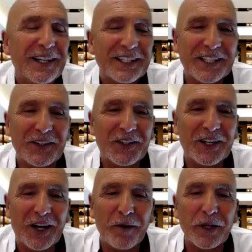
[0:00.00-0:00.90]
So
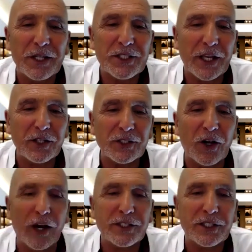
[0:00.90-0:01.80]
I'm going to say good
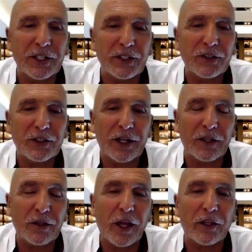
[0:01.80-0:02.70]
night to you
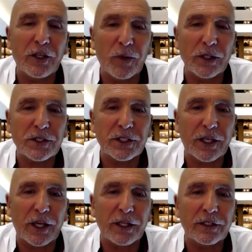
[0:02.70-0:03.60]
and thank you once
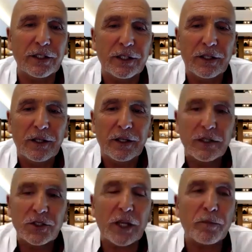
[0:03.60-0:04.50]
again.
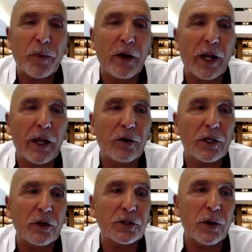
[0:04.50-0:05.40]
Check Beryl out.
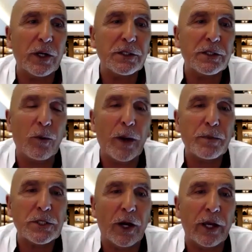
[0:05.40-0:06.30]
Go to her
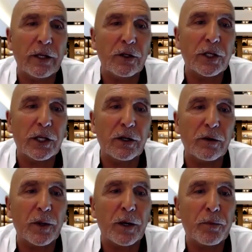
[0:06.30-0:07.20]
website. Look at
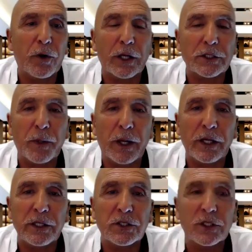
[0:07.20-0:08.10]
her products
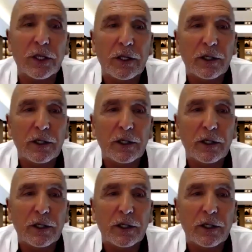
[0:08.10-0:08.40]
page.